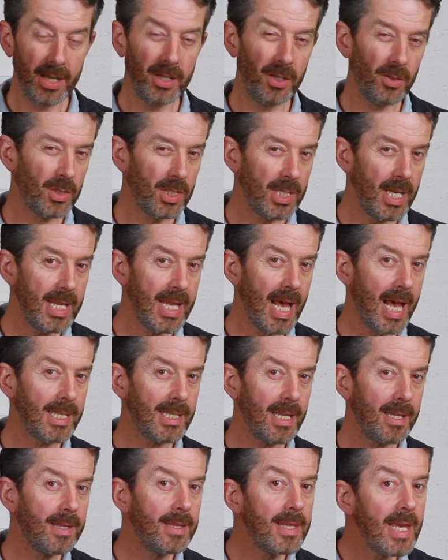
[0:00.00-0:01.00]
and you'll see that's
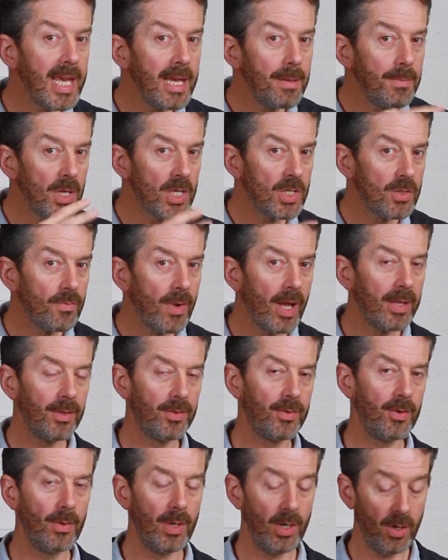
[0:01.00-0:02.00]
a theme that's run
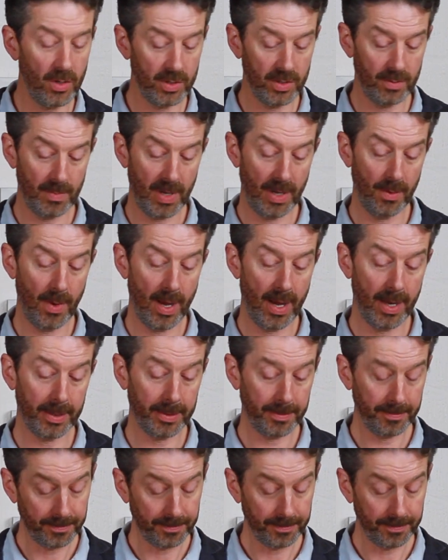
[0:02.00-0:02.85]
through a lot of my work.